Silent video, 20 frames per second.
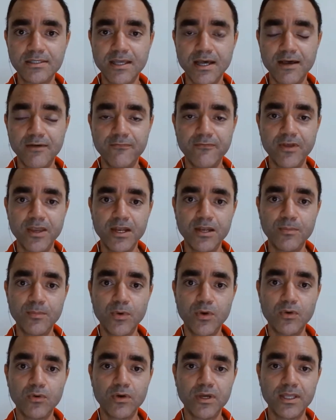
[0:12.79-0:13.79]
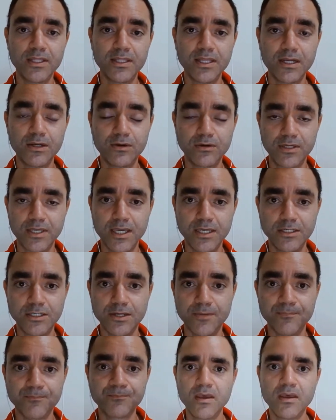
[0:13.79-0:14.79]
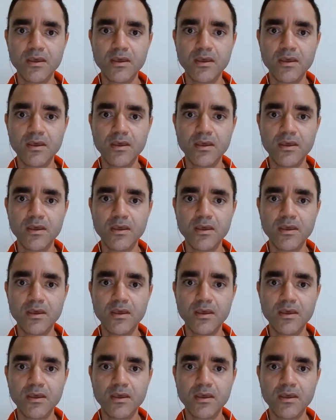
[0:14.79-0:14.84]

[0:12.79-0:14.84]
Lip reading: available in the location?